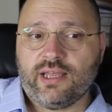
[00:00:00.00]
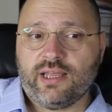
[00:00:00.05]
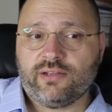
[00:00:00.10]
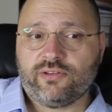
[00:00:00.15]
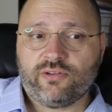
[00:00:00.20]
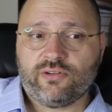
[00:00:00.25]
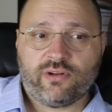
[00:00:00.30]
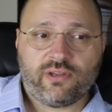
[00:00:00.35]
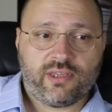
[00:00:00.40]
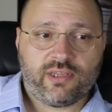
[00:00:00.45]

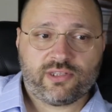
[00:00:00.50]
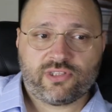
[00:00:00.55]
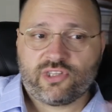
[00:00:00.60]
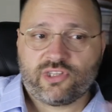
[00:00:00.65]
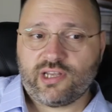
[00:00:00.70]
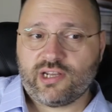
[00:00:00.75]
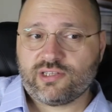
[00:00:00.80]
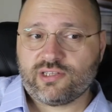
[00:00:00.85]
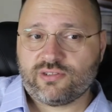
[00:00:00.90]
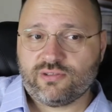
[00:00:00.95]
and Turkey
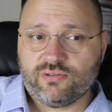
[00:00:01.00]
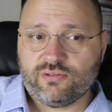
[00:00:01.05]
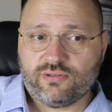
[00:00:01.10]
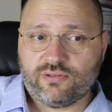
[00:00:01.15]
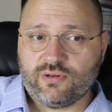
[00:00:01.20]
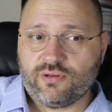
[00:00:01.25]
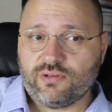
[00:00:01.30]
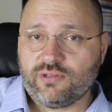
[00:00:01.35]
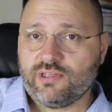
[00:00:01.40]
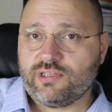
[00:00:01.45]
starts to
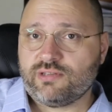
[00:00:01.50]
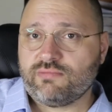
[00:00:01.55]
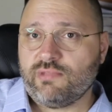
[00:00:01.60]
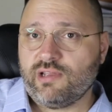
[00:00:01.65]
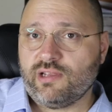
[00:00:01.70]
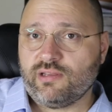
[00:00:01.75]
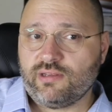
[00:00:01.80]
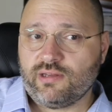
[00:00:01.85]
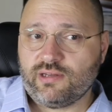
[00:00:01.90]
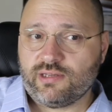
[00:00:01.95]
do all these
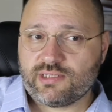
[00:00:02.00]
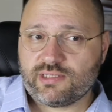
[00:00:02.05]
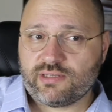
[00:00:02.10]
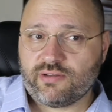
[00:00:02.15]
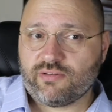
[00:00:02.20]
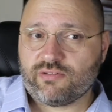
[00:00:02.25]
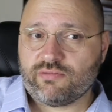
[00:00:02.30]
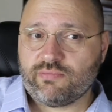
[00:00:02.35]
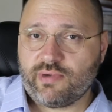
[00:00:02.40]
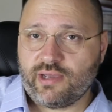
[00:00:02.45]
military
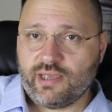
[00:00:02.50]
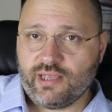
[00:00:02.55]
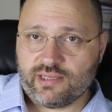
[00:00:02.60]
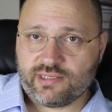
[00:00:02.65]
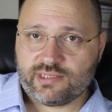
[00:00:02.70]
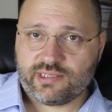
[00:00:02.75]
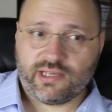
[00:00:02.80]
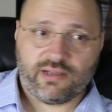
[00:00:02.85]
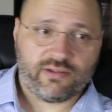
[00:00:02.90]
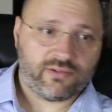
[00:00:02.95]
stuff by
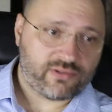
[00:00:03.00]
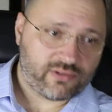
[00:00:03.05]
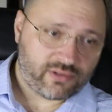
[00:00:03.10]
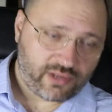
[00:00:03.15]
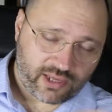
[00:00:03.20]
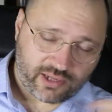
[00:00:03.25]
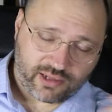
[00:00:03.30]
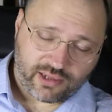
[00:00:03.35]
itself,